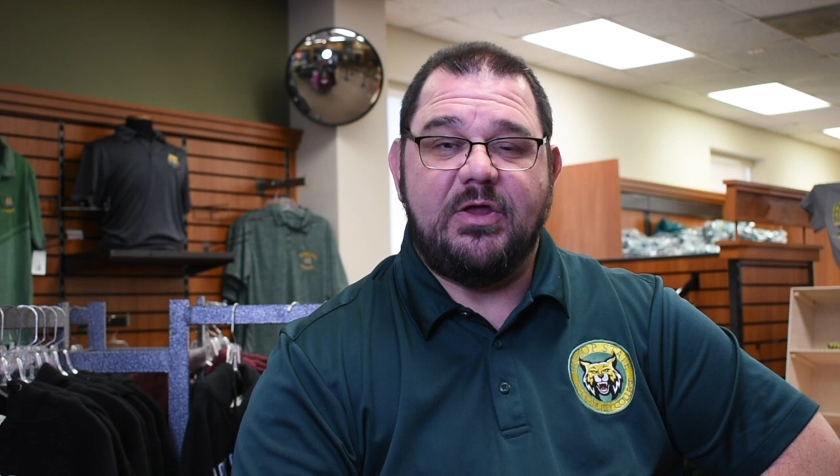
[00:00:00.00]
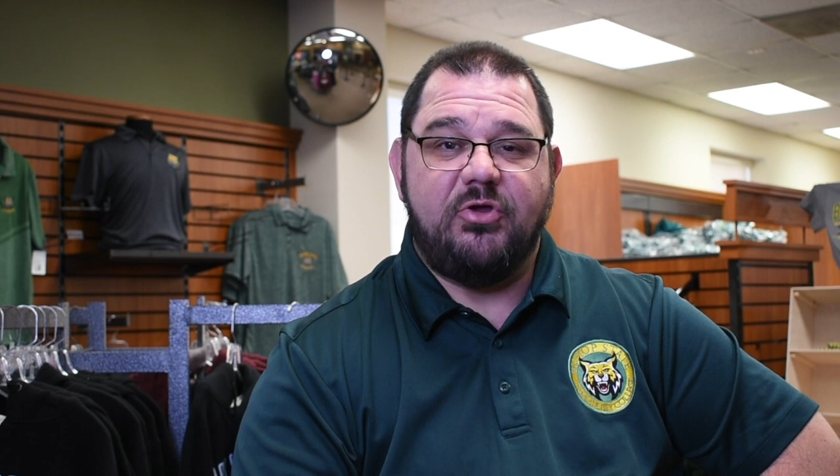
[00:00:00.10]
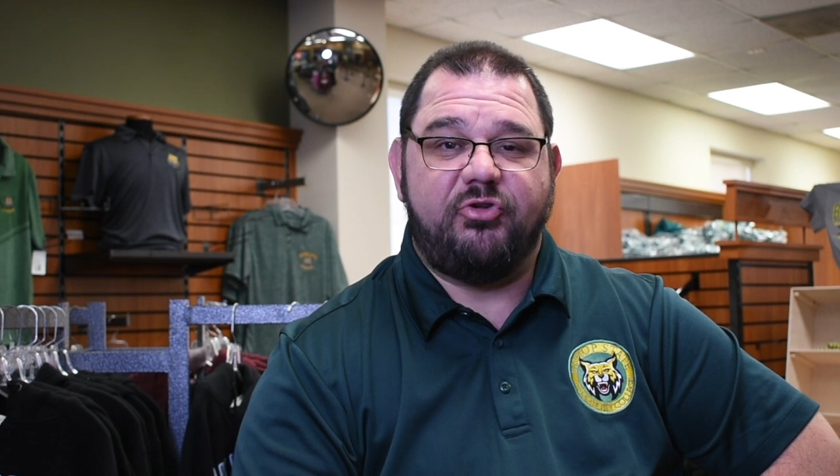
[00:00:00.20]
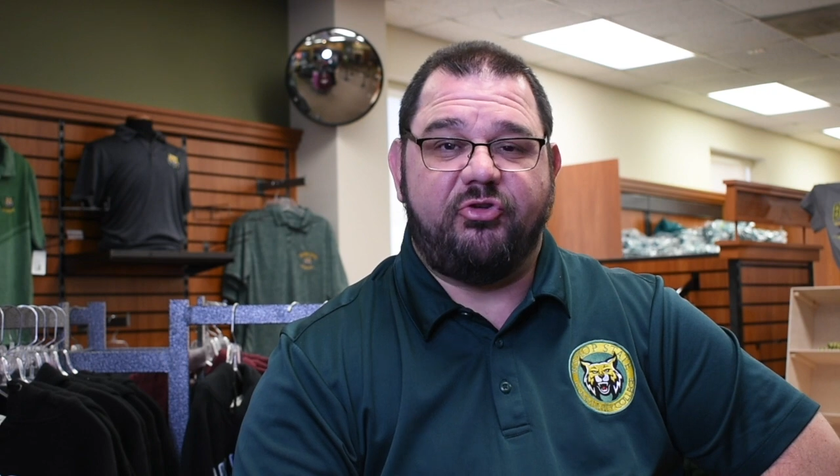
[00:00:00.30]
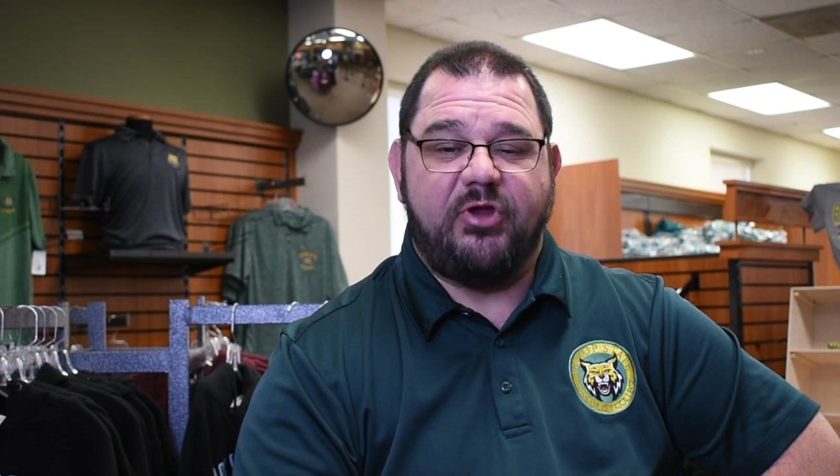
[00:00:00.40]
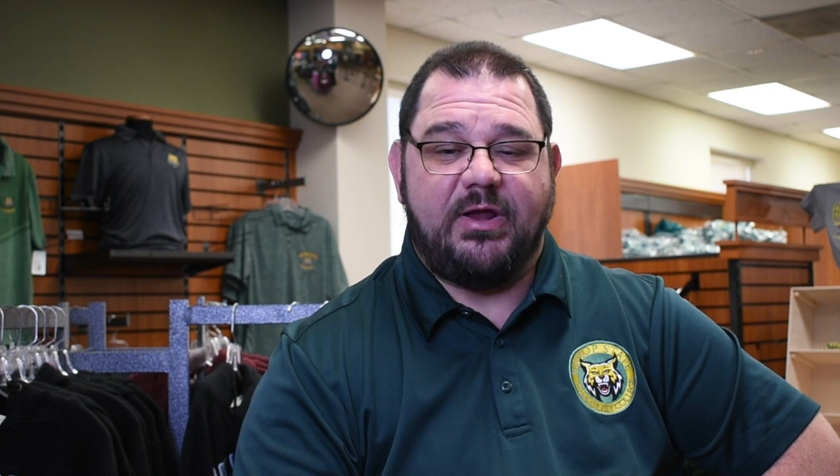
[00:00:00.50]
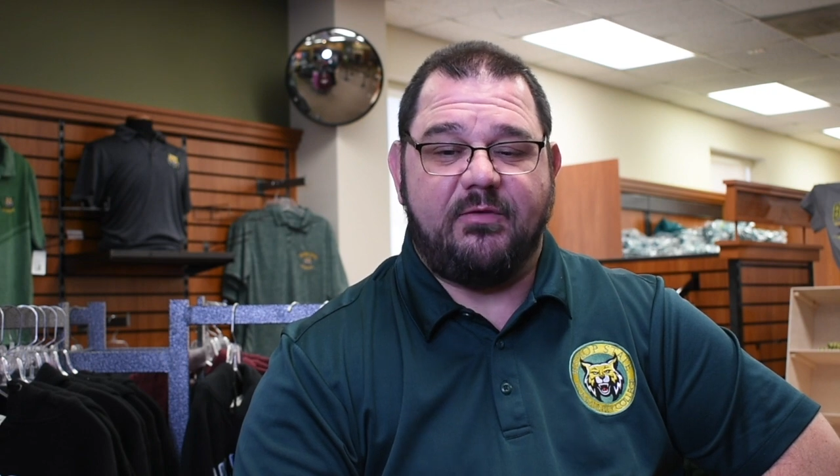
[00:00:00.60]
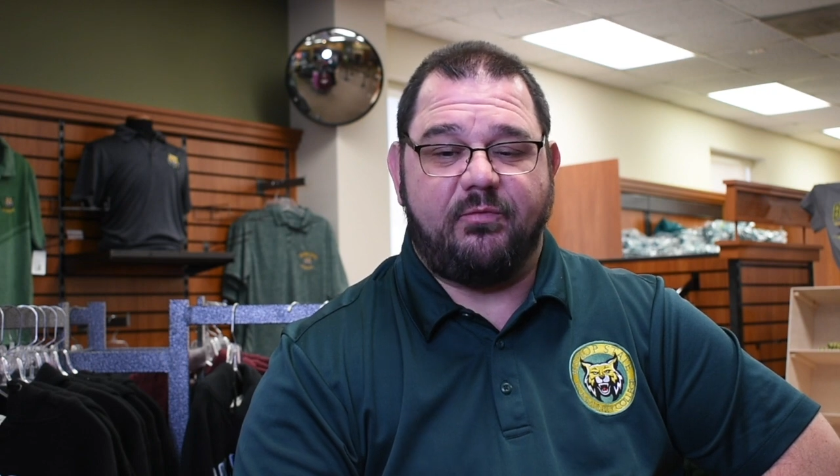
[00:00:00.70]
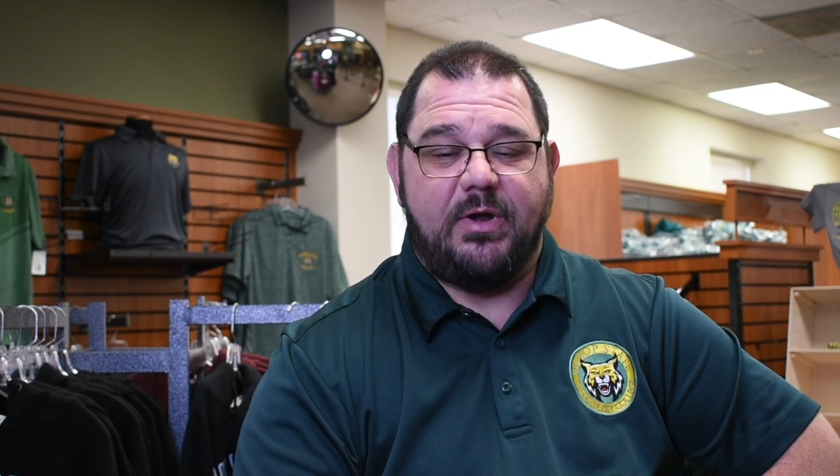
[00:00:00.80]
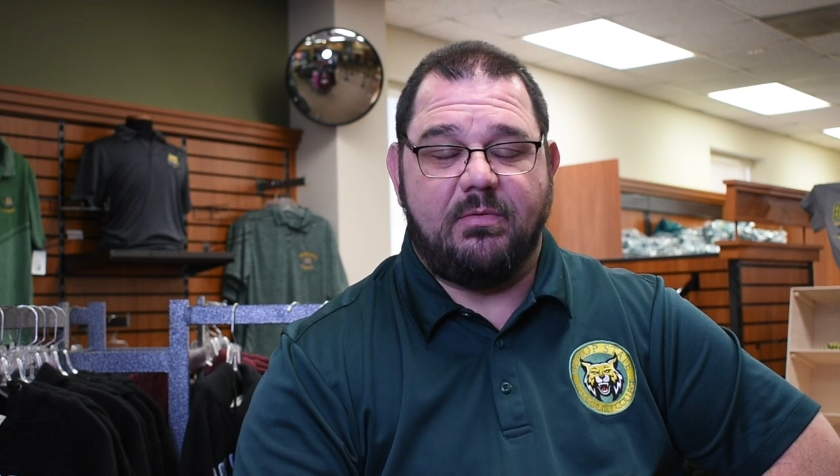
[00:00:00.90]
You should check
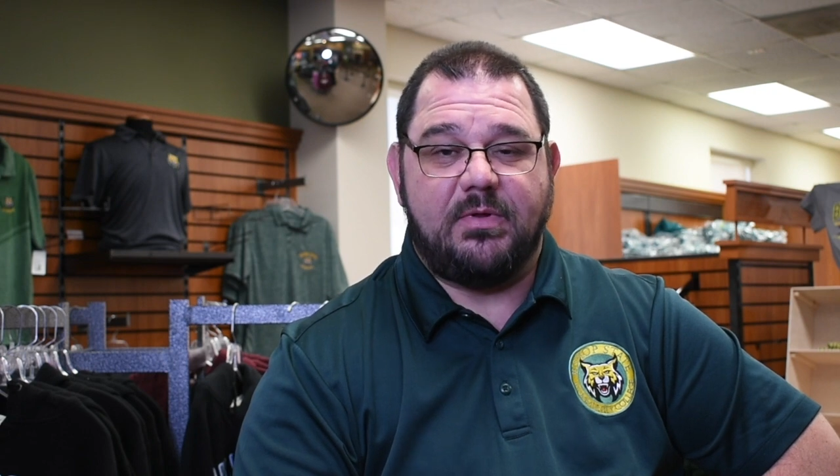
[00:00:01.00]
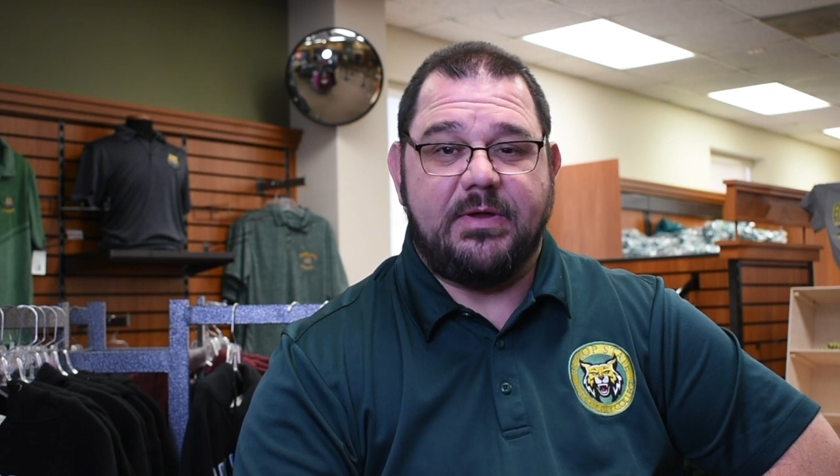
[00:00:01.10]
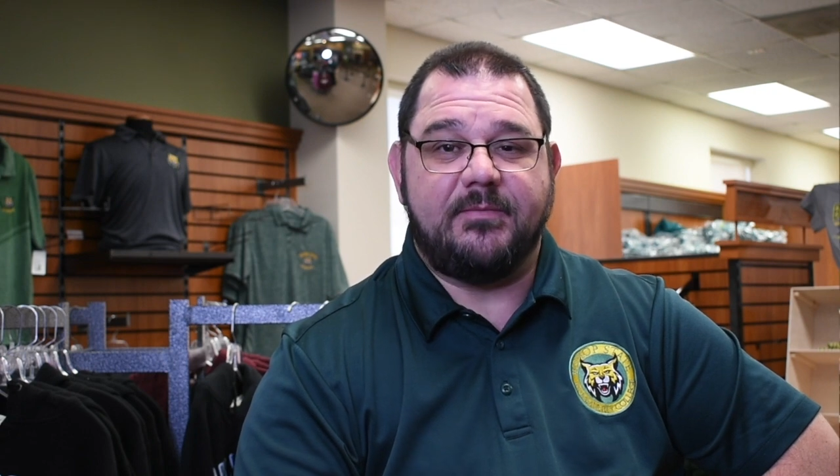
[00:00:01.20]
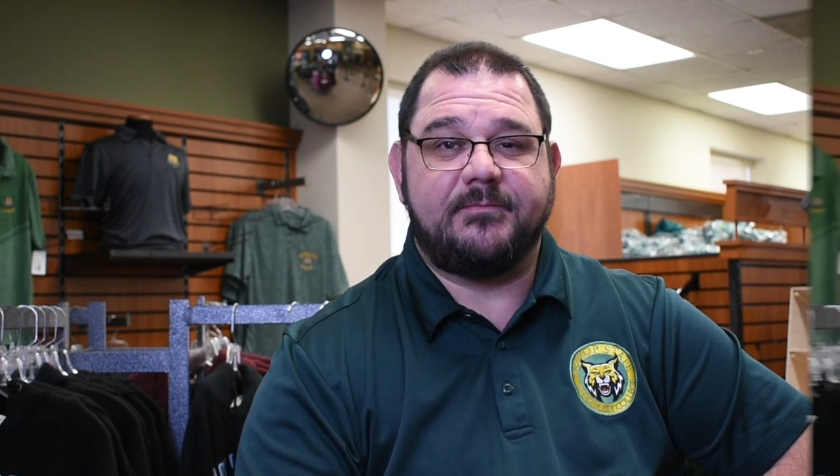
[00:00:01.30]
it frequently.